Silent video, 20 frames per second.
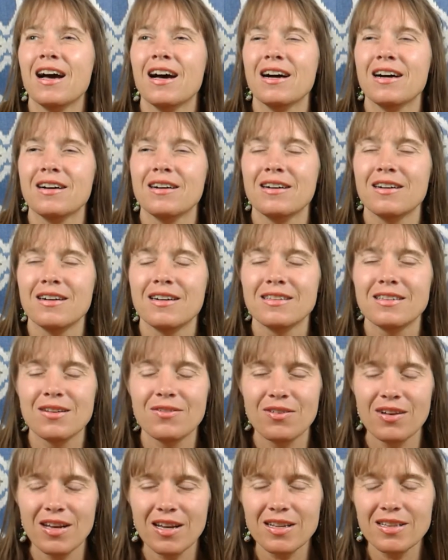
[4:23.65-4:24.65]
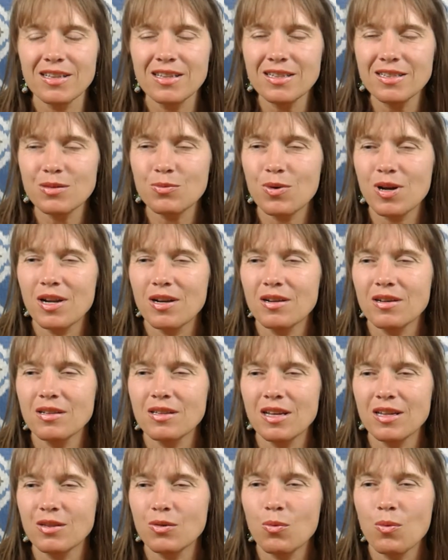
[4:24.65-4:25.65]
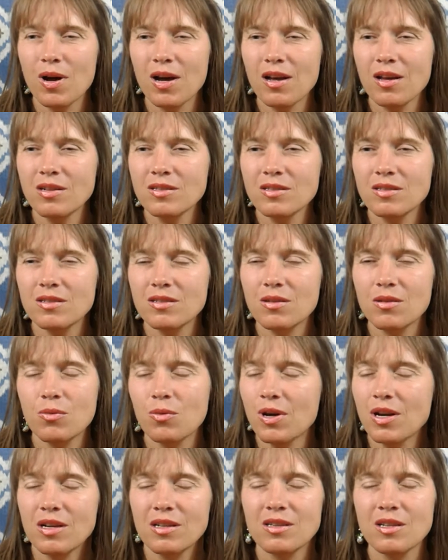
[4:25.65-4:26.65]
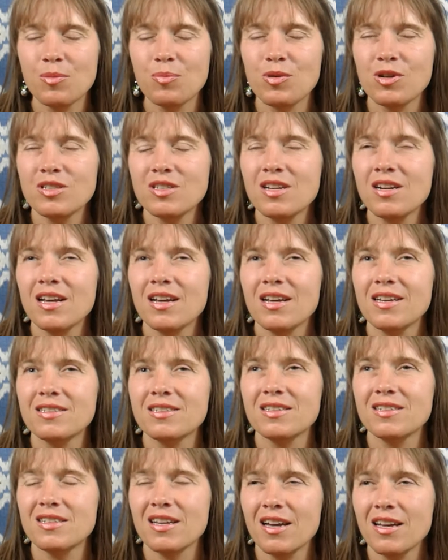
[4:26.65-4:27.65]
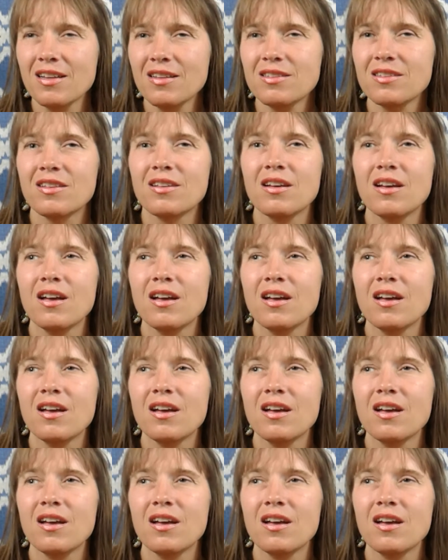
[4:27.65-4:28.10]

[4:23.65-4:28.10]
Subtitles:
The fact is, when a person has a sight,